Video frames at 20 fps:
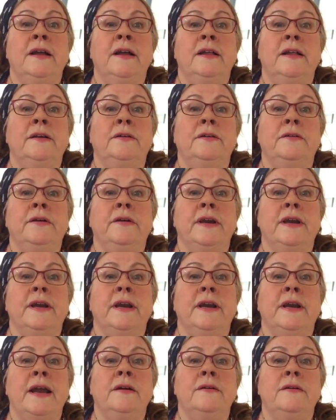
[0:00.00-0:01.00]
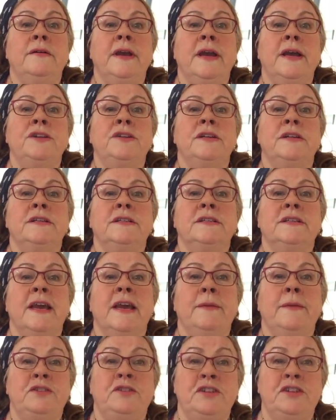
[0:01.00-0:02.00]
Little Creek, gotta go catch an
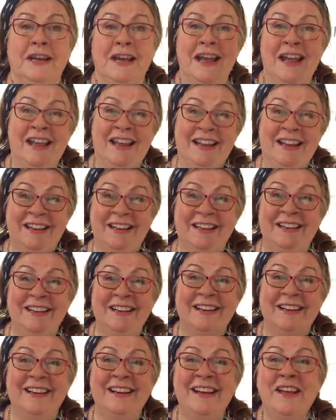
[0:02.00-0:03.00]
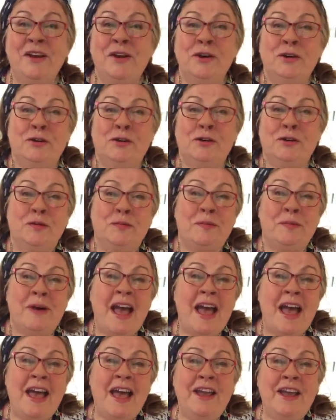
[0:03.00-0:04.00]
escaped chicken.
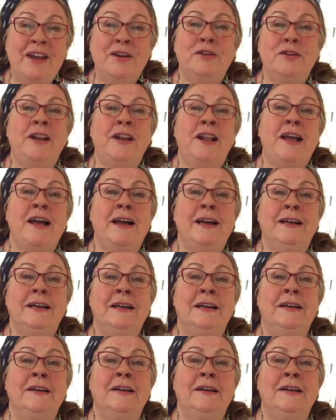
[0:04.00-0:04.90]
Goodbye, good luck.